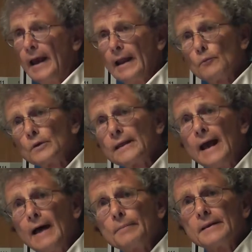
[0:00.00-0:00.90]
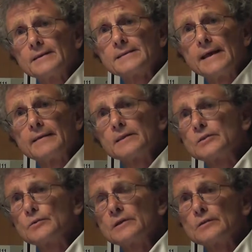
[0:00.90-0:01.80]
And I'm really happy to say that
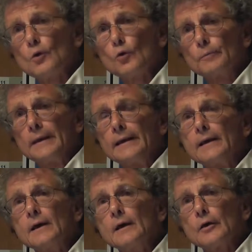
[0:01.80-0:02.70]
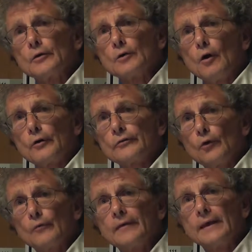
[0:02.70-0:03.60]
Susan told me her daughter
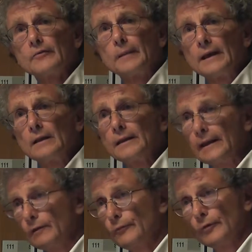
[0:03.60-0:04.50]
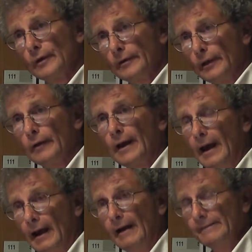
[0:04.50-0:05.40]
Sophie has been clean for 1.5 years.
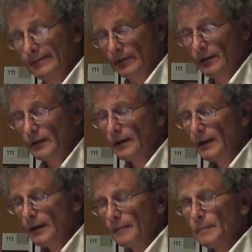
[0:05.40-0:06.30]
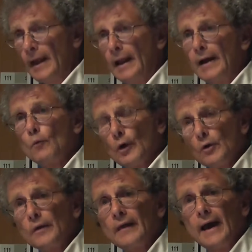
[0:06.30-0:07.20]
And I
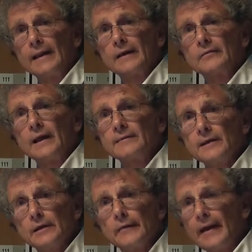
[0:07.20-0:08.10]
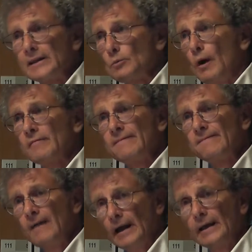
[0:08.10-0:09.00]
work with addicts, and I tell you, that is one
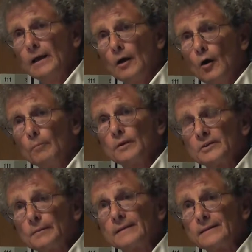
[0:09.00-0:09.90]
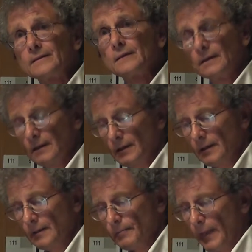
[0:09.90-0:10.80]
fucking accomplishment.
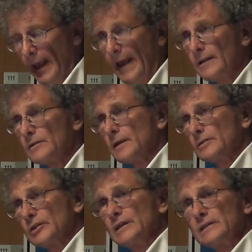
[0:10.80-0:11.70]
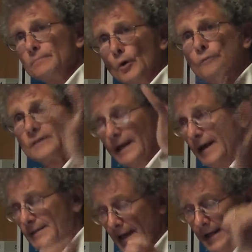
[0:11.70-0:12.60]
And she's moved to
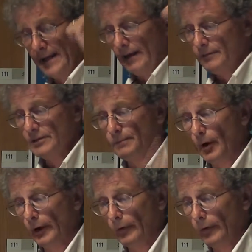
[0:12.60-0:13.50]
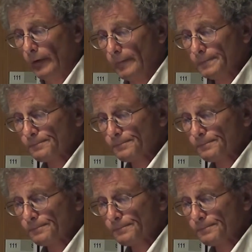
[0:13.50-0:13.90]
Cascadia, smart girl.